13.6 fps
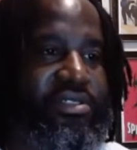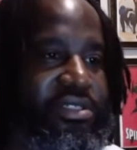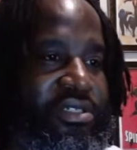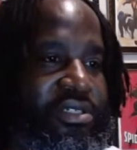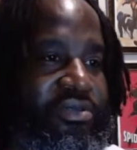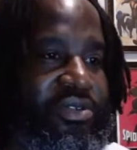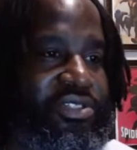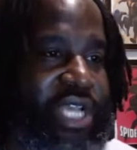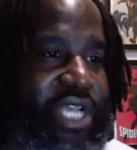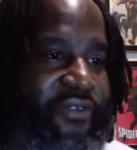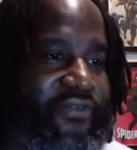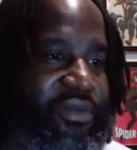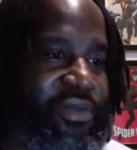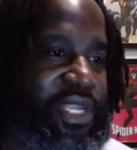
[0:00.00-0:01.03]
What you got
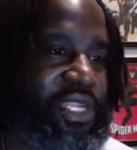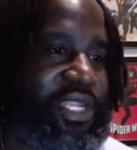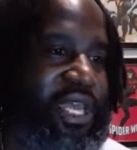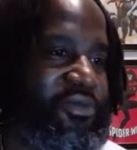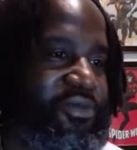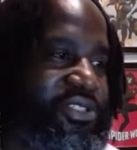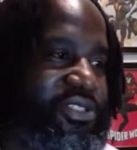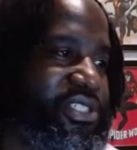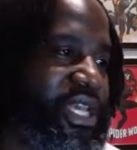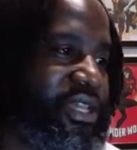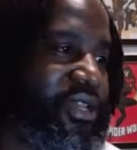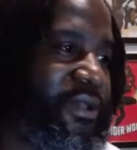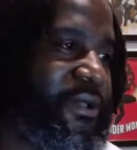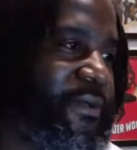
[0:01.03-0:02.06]
for me, Lede? What you say?
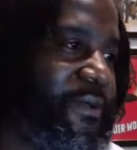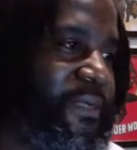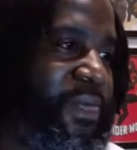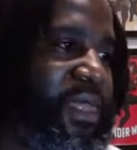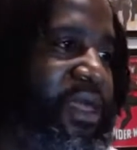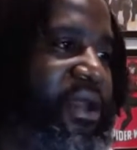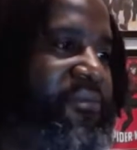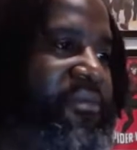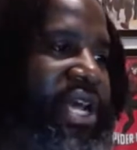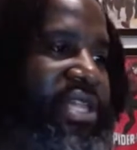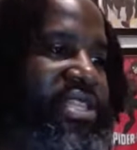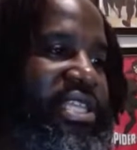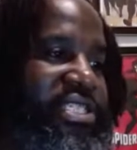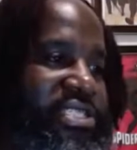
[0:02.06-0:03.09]
But I
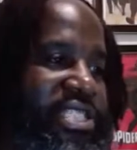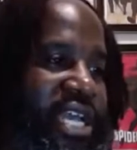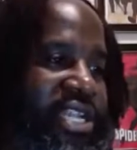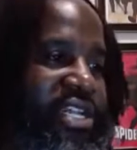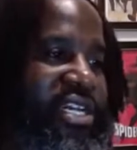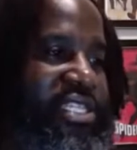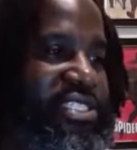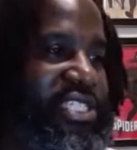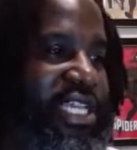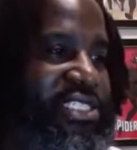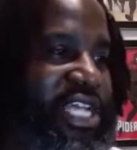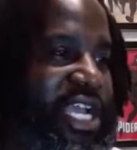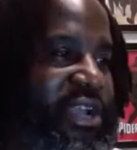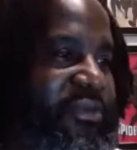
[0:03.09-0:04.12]
think Snyder Cut changed how
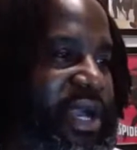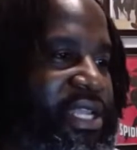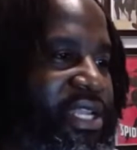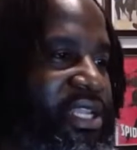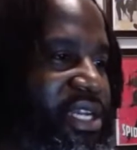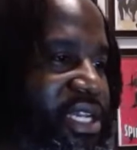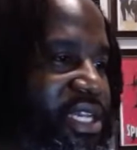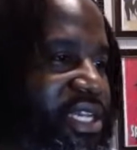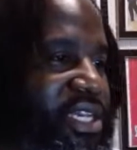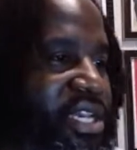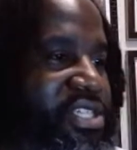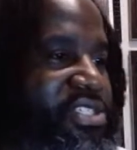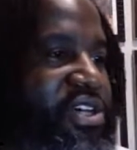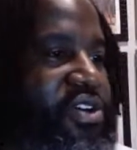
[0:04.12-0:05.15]
everybody looking.
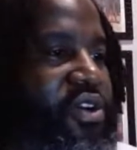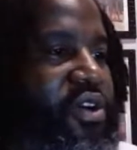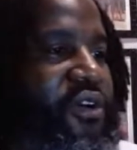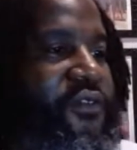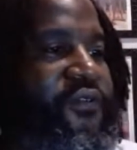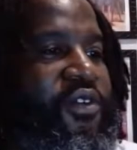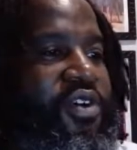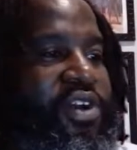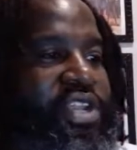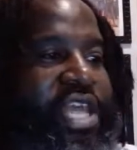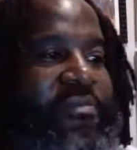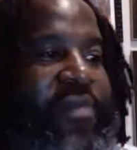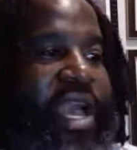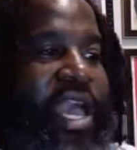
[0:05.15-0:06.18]
So going forward, they
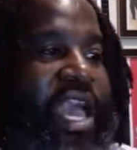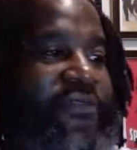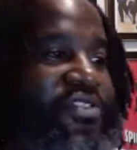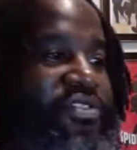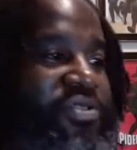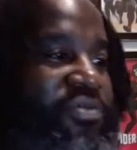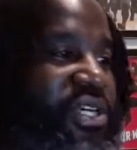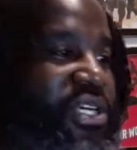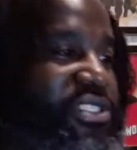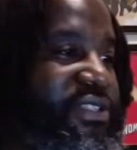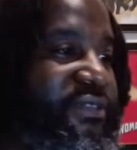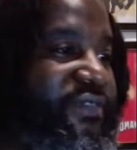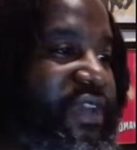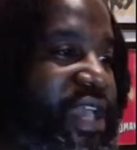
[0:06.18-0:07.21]
might have to, because the
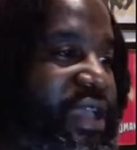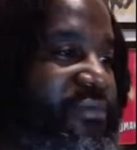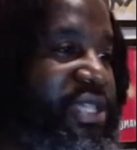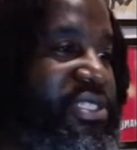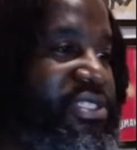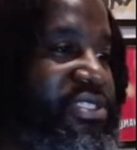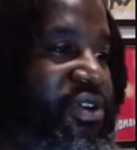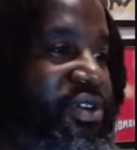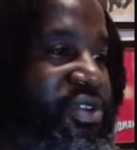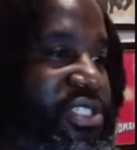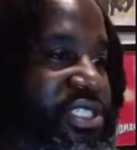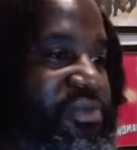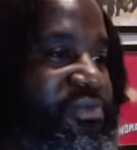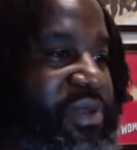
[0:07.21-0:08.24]
fan base is going
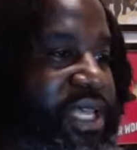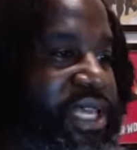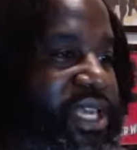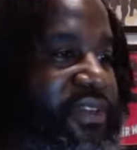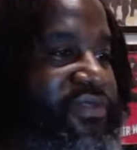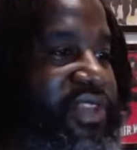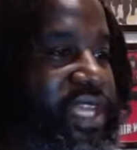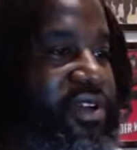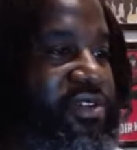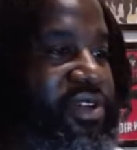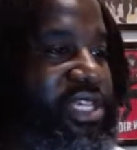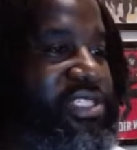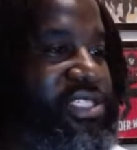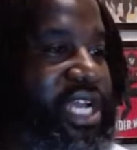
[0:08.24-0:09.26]
to split if they don't
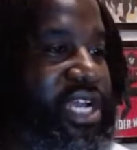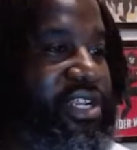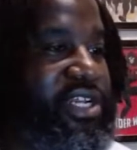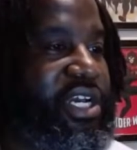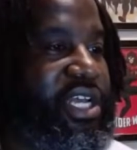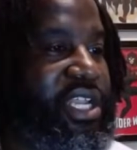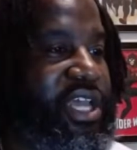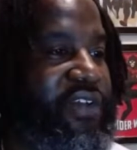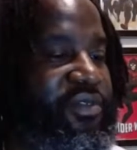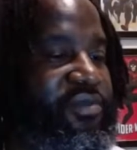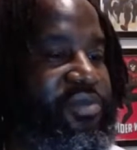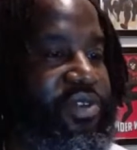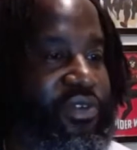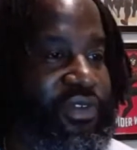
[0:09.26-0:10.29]
get Snyder Cut level
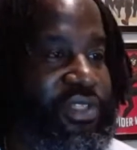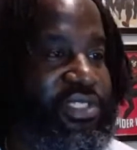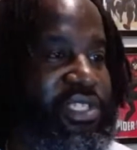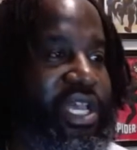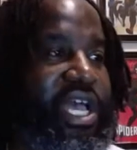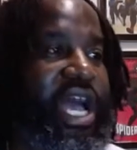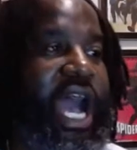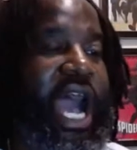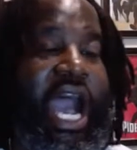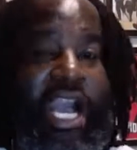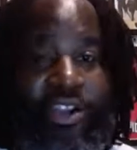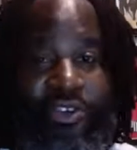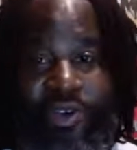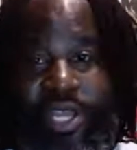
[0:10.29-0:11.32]
movies. I
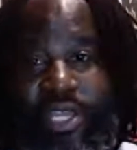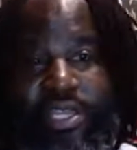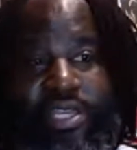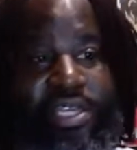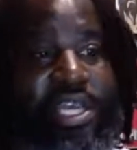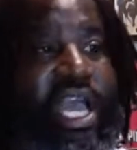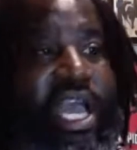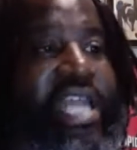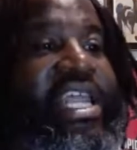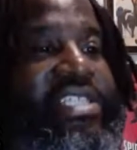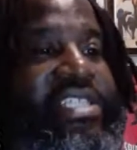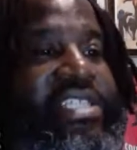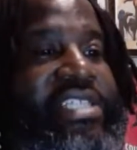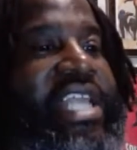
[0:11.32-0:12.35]
agree. And
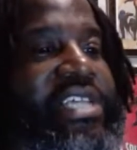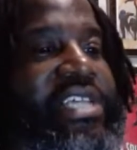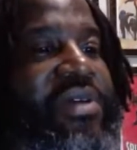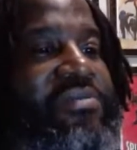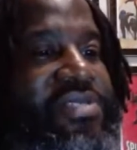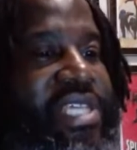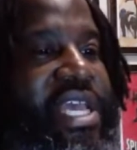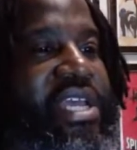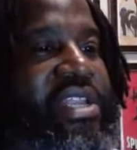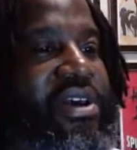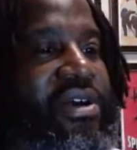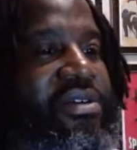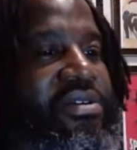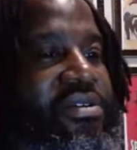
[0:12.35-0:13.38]
that's what I'm saying, though.